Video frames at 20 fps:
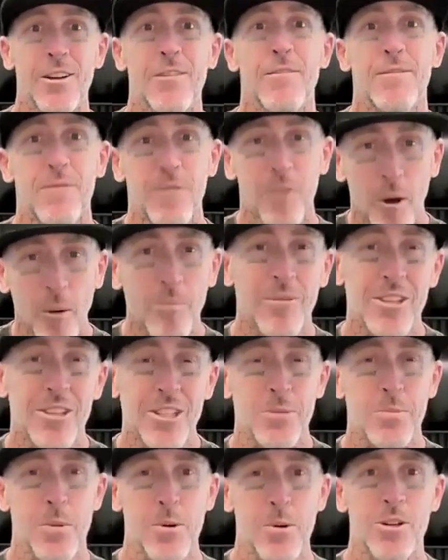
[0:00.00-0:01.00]
from the
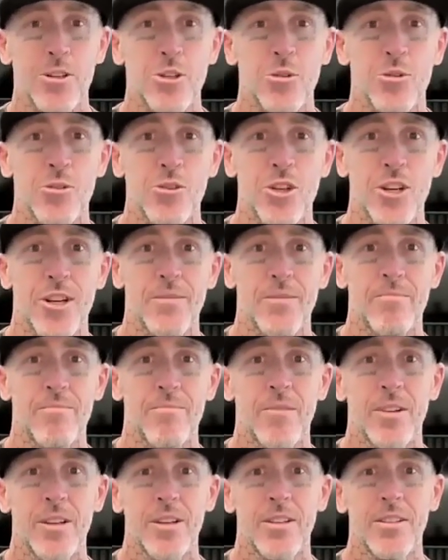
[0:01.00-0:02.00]
Spiritual
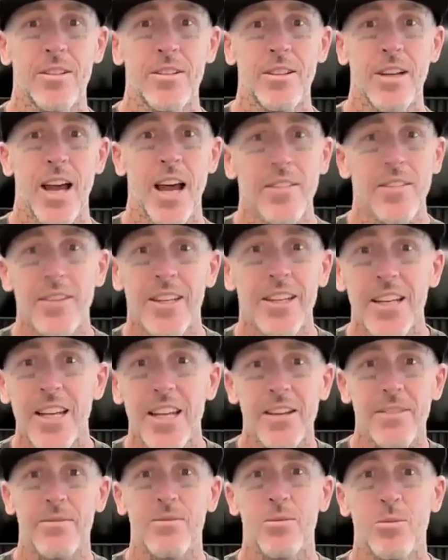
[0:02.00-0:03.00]
Gym and then
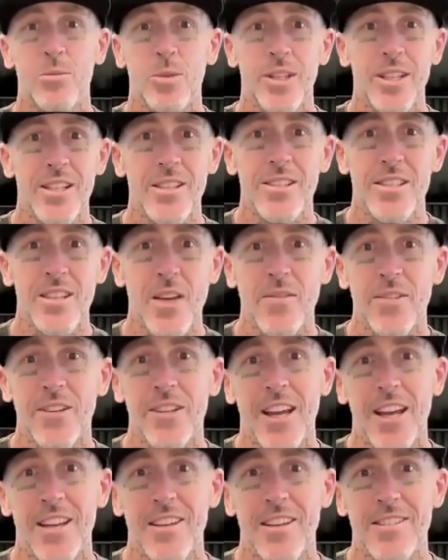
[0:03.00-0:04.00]
leave within 7
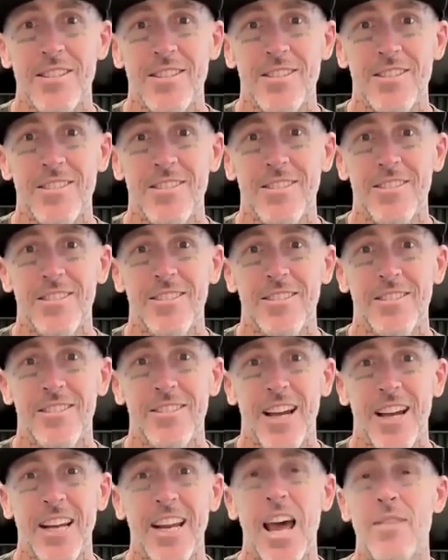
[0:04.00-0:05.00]
days
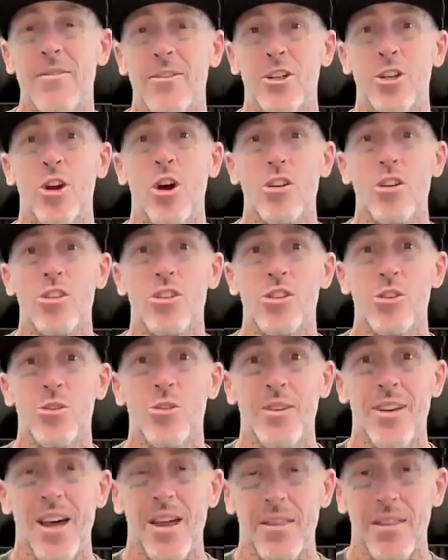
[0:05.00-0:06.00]
and have it cost
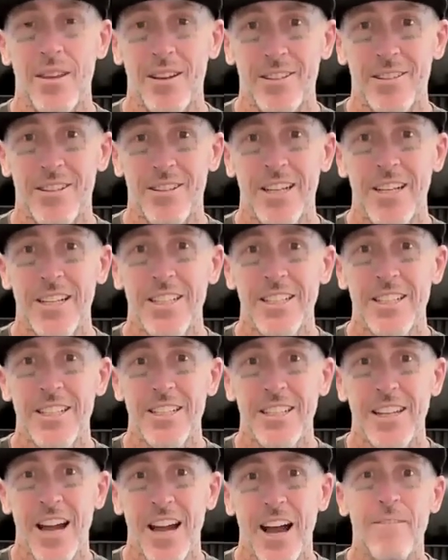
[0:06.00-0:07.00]
you nothing.
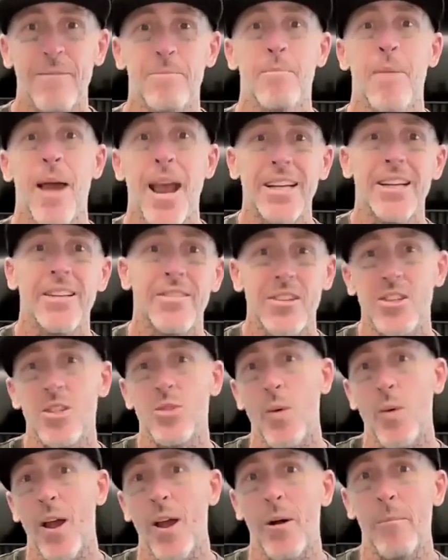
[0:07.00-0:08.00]
I've made it
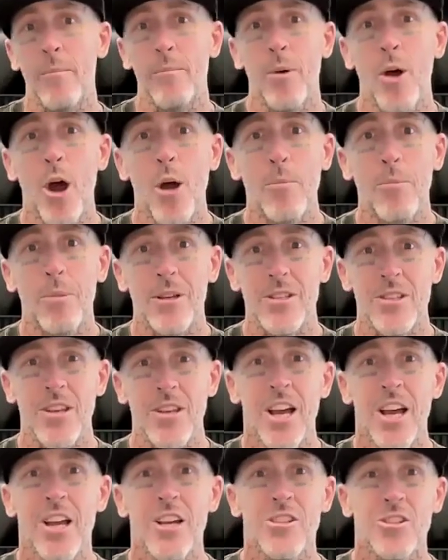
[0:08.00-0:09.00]
this way on purpose
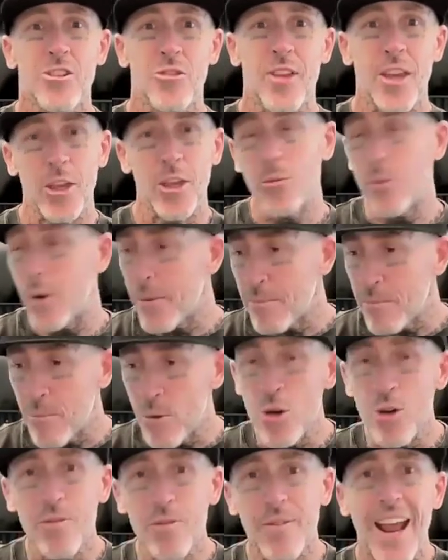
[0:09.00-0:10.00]
so that you
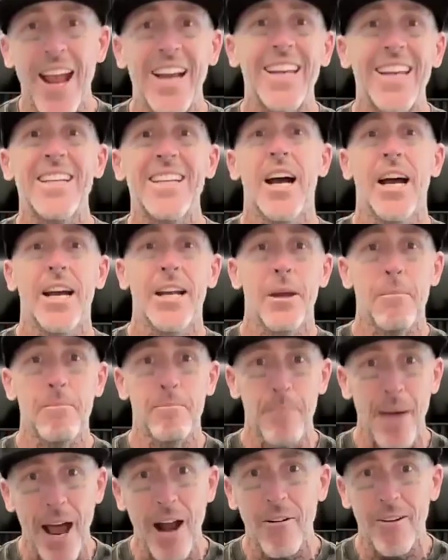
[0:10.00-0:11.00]
remove any kind
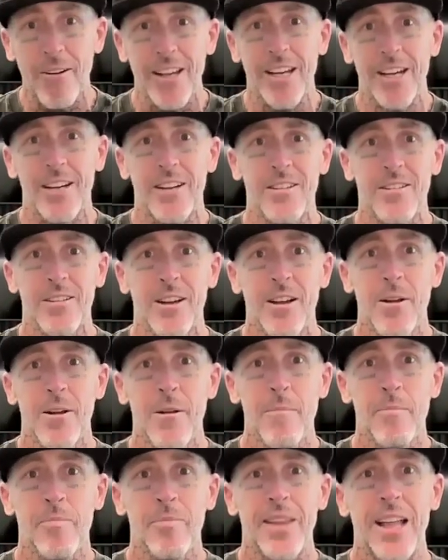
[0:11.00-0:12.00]
of barrier
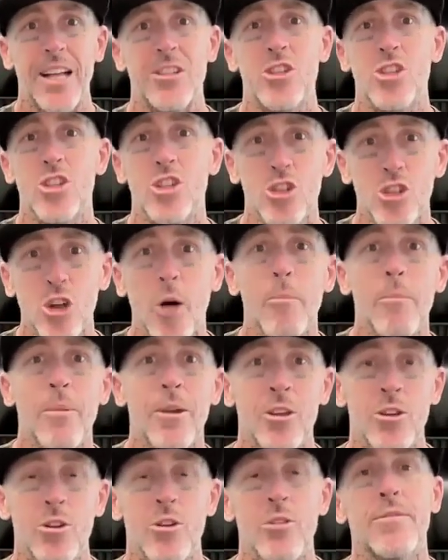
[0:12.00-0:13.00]
that's
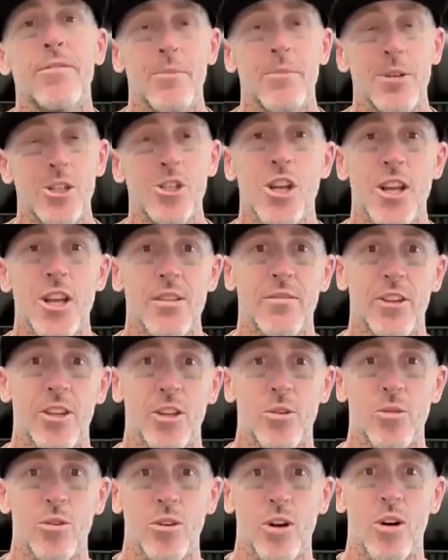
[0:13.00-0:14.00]
stopping you from achieving
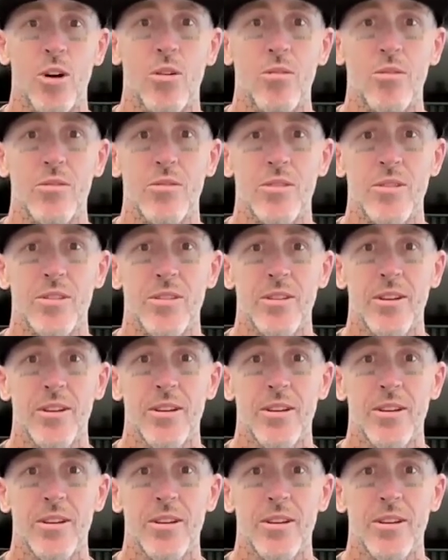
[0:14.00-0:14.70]
your goals.